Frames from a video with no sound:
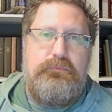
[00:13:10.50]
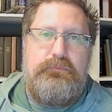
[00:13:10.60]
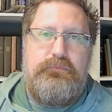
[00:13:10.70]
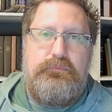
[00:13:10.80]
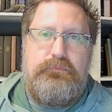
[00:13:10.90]

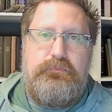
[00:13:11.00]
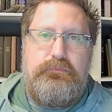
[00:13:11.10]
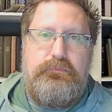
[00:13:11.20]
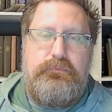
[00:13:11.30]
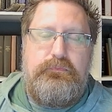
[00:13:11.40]

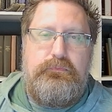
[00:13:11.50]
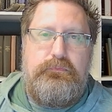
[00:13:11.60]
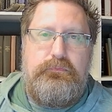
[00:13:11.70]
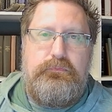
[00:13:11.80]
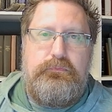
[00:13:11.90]

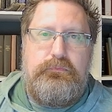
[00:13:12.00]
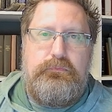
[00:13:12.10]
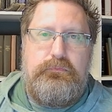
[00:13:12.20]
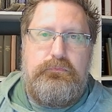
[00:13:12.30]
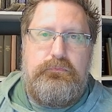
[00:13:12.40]

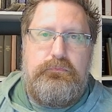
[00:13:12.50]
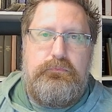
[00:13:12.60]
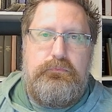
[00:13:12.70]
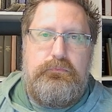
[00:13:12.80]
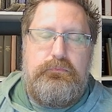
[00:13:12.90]

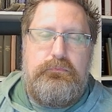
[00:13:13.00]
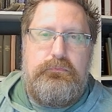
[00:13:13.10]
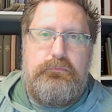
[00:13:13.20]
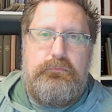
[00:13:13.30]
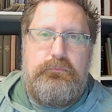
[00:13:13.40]

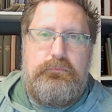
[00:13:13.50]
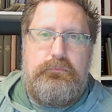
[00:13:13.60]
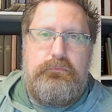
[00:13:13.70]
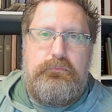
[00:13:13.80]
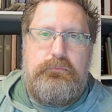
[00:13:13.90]

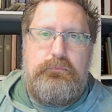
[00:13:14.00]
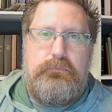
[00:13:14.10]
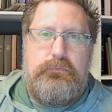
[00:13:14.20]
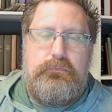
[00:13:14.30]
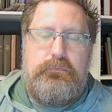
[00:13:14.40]

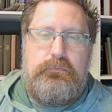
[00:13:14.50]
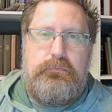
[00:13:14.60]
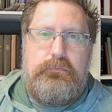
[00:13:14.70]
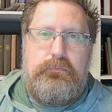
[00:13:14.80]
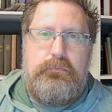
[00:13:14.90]

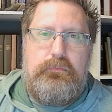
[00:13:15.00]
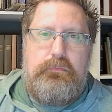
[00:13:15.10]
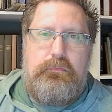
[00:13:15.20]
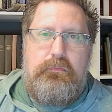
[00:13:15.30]
[no speech]